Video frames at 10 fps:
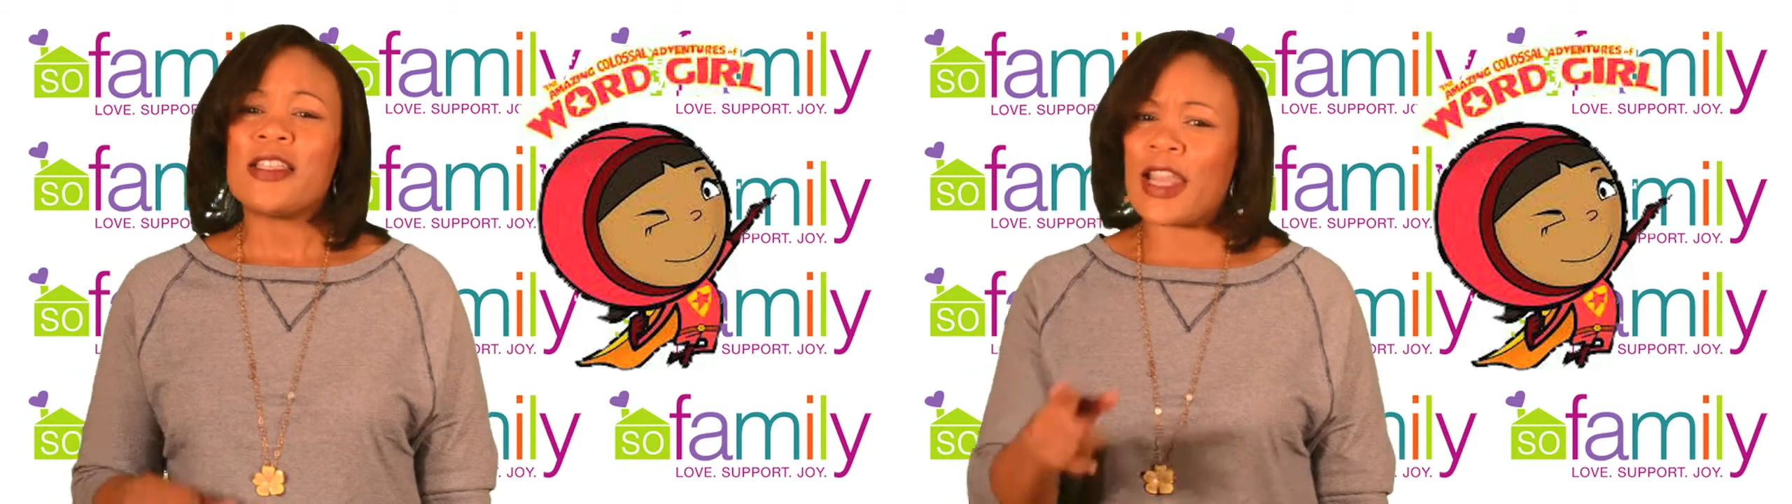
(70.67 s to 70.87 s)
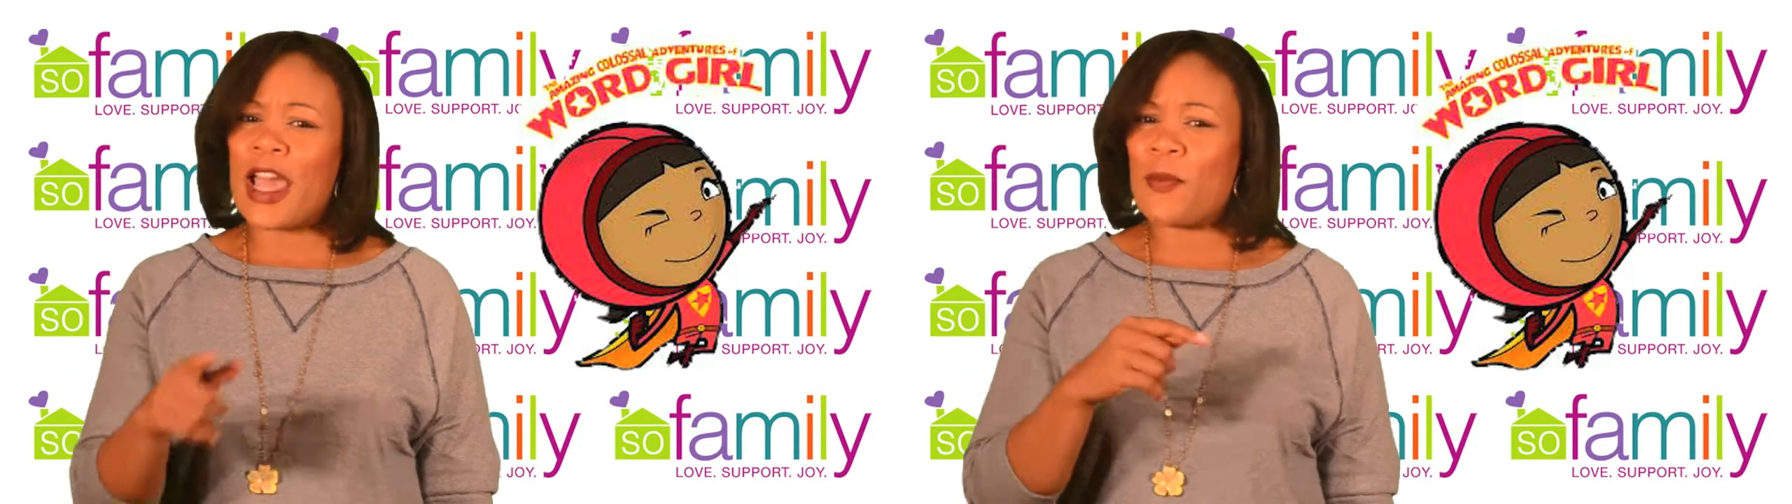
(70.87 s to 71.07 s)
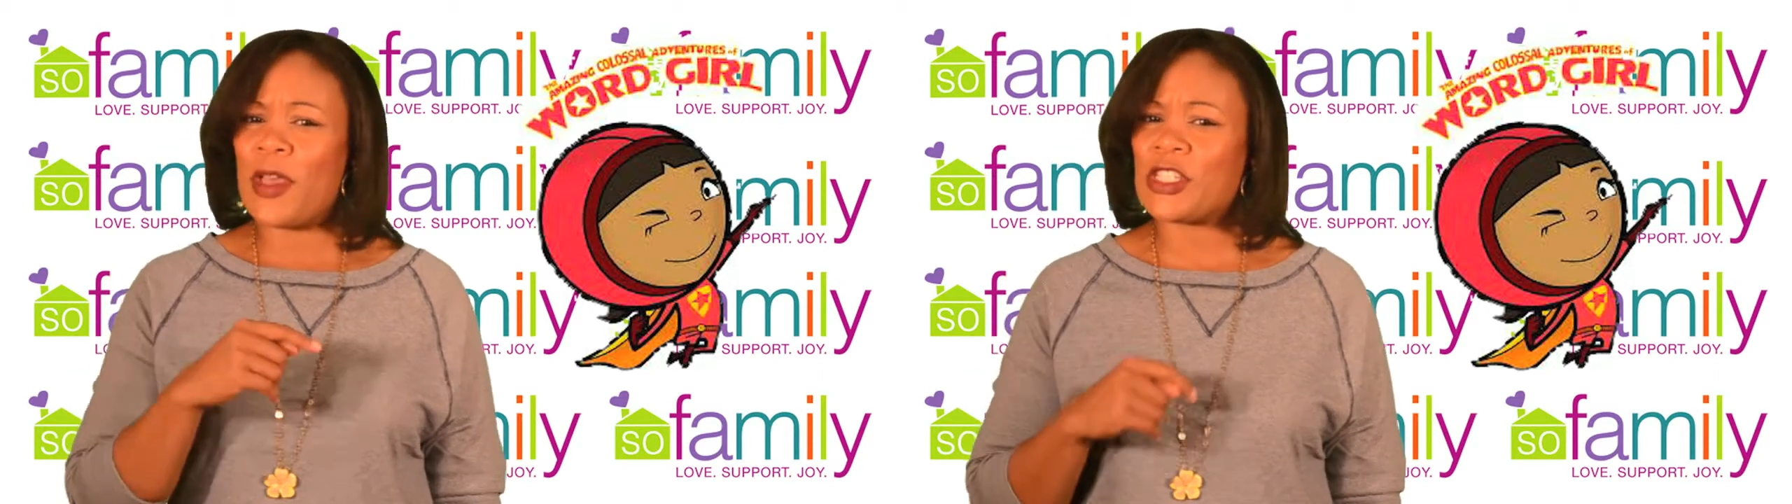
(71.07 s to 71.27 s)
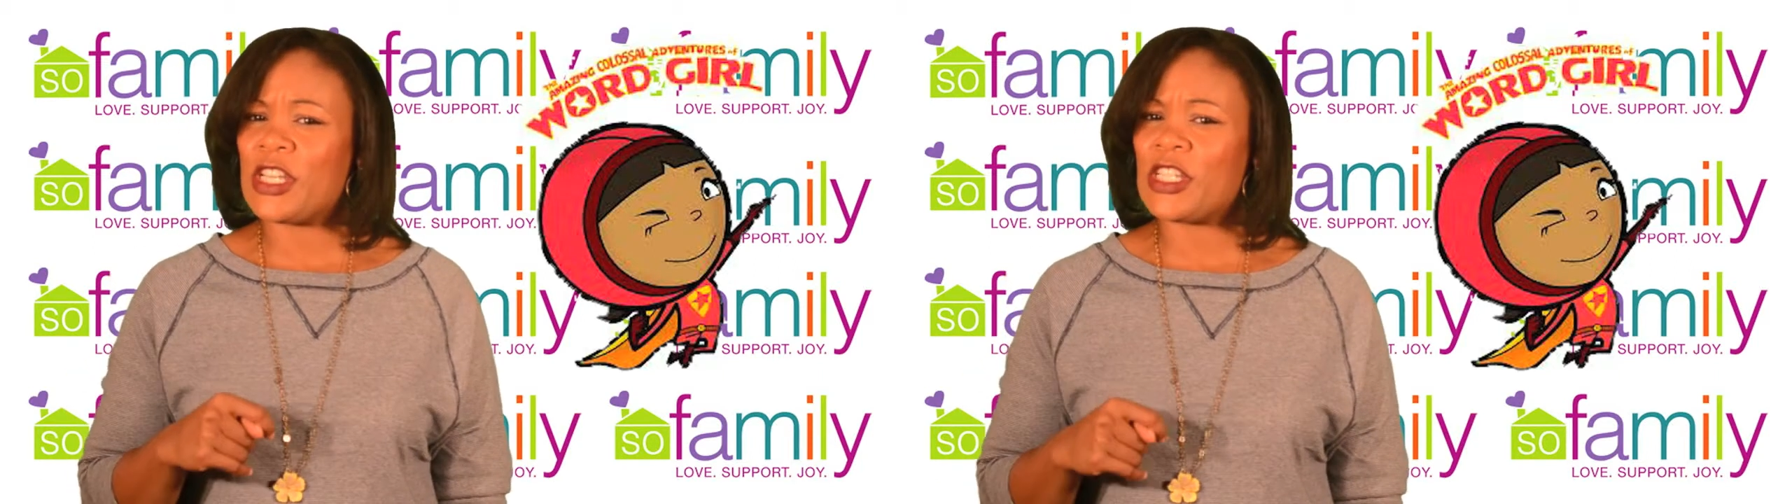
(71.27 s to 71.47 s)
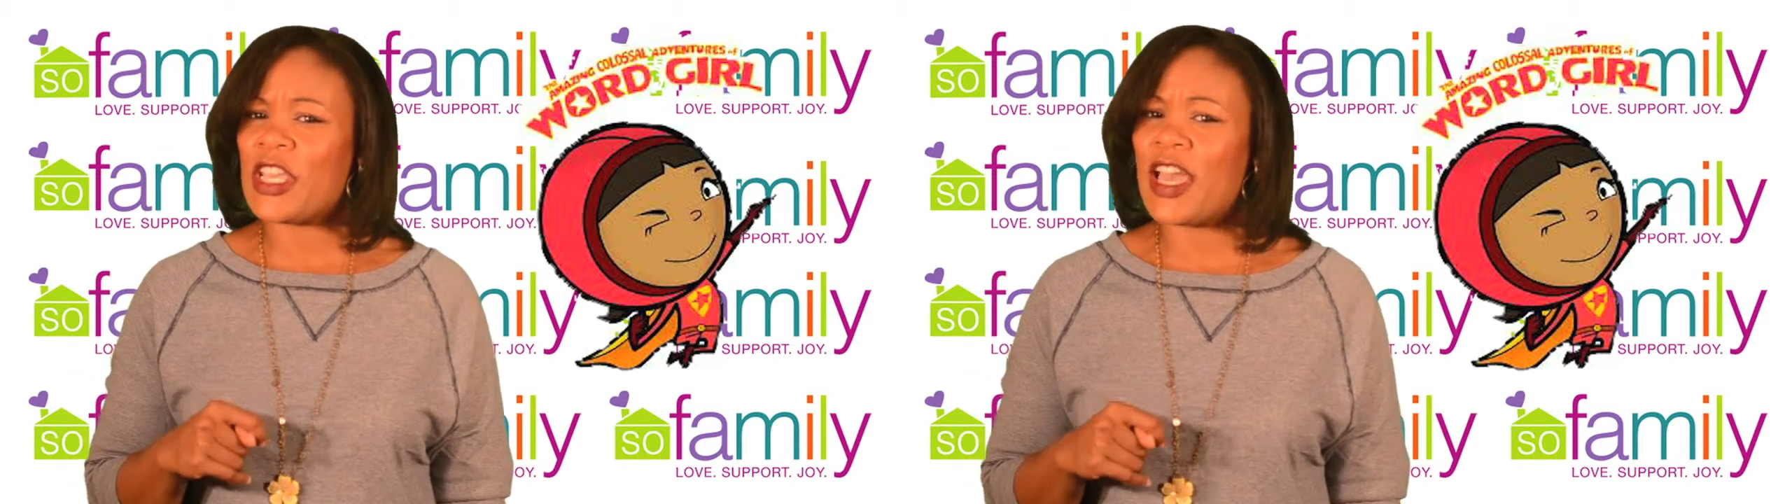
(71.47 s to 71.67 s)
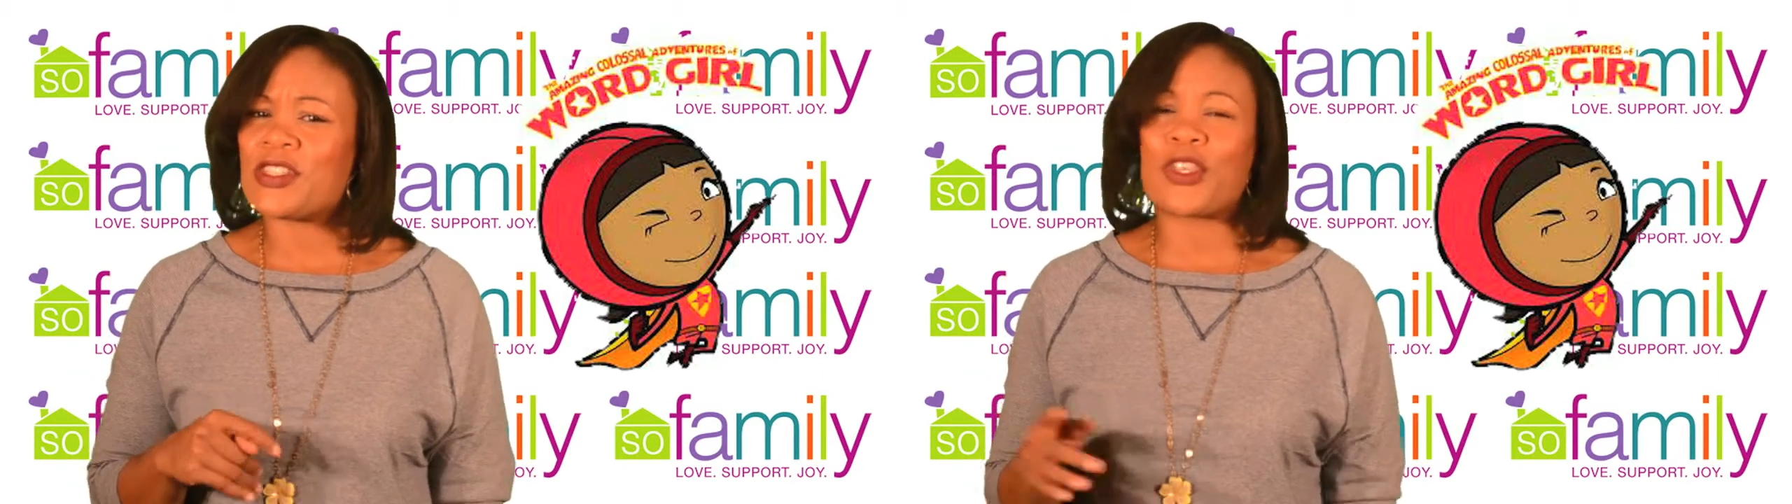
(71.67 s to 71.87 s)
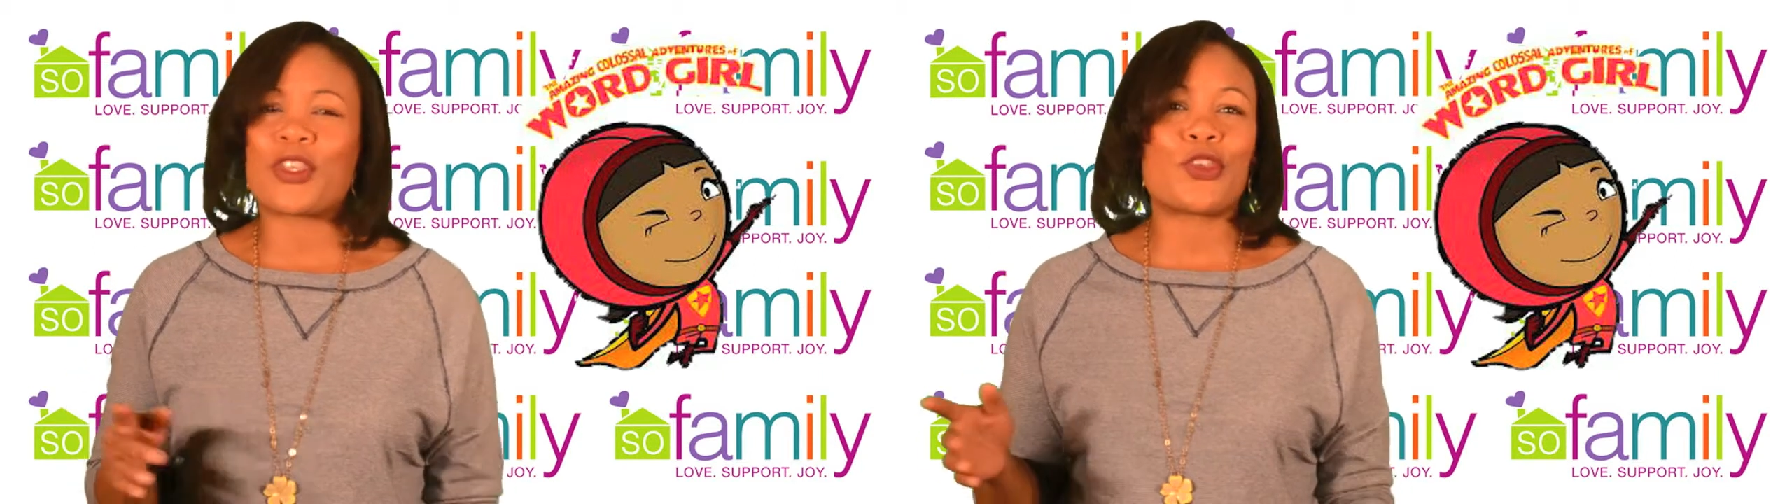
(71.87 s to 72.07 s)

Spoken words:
Did I mention she has the